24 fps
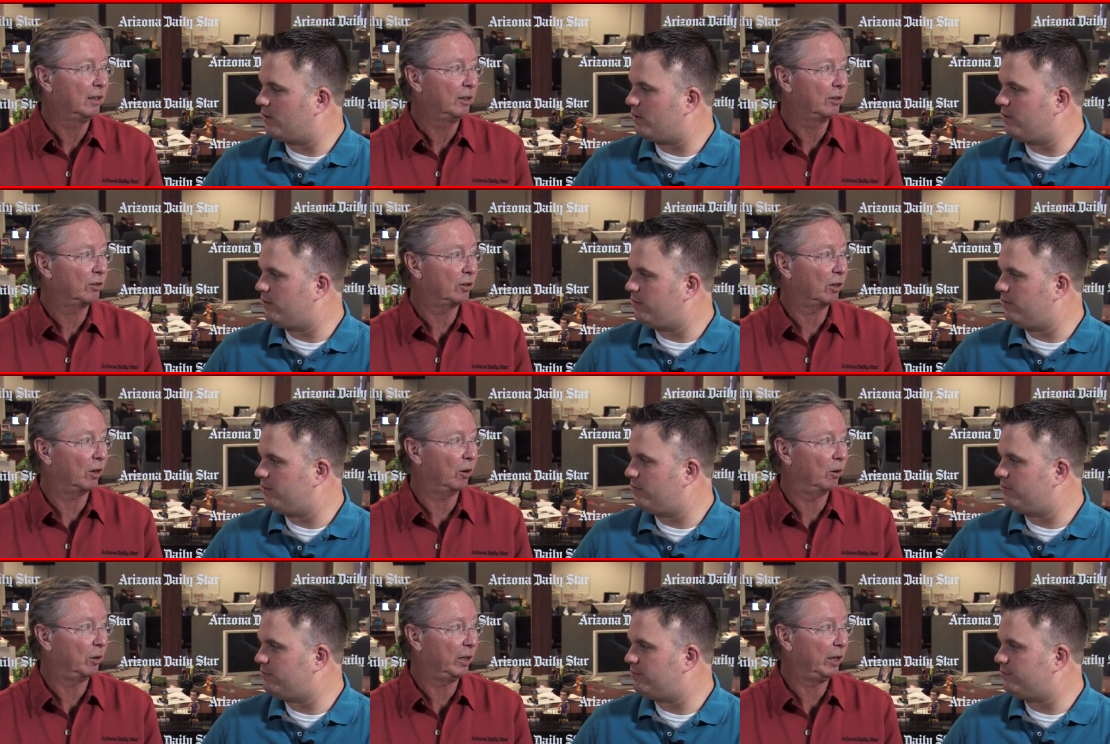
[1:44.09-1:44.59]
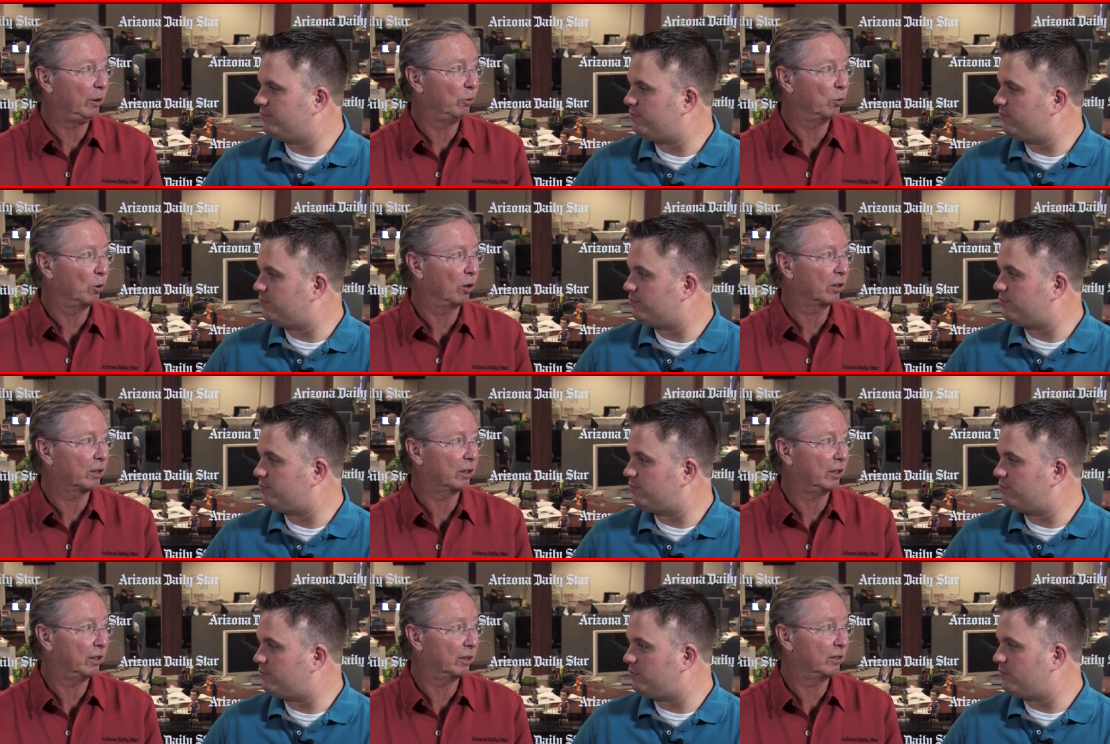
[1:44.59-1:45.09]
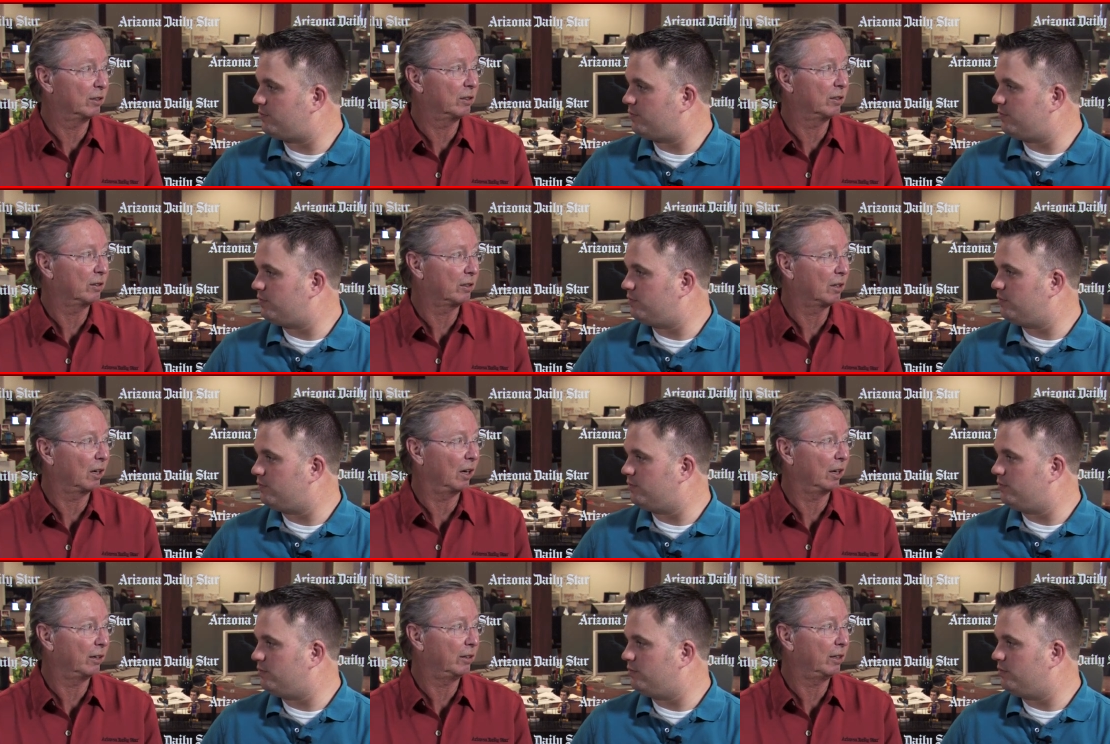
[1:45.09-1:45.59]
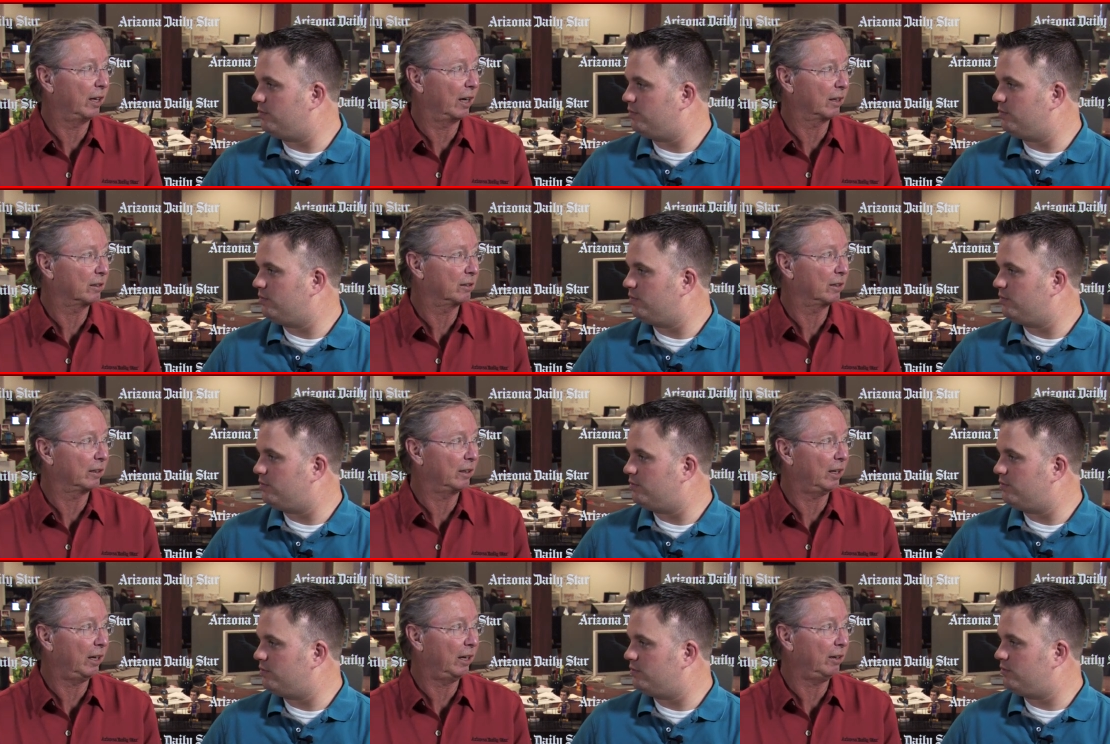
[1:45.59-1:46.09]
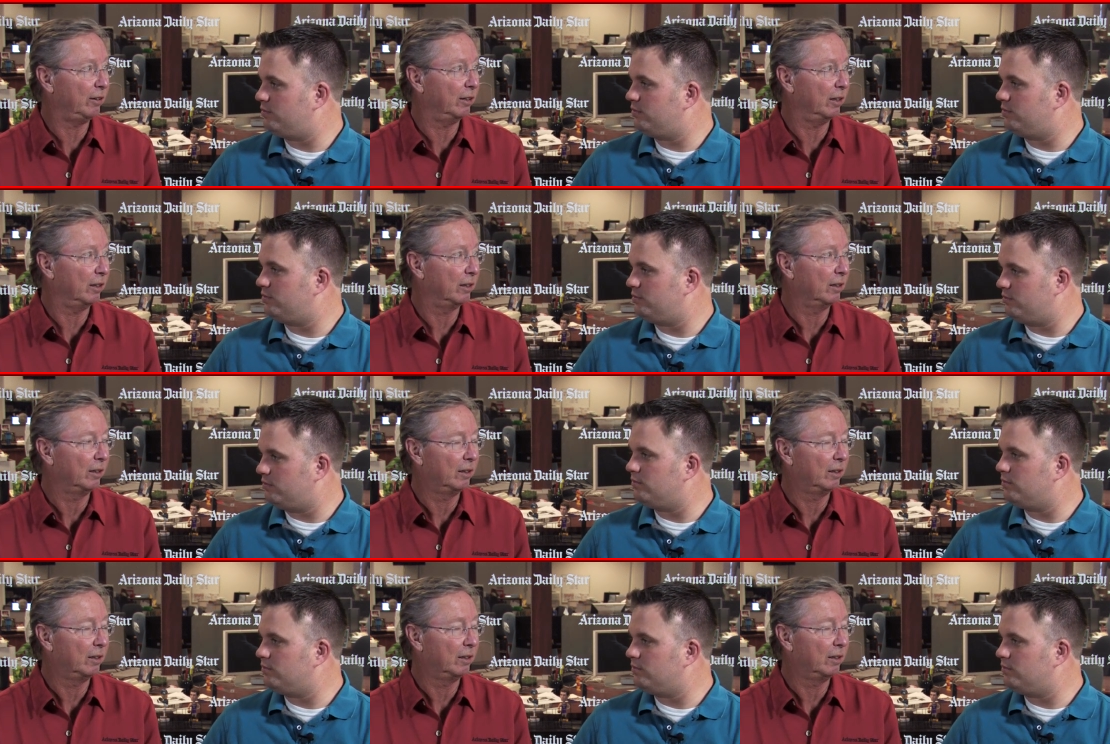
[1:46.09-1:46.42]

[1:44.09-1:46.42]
Speaker 1: So he worked his contacts in Kenya.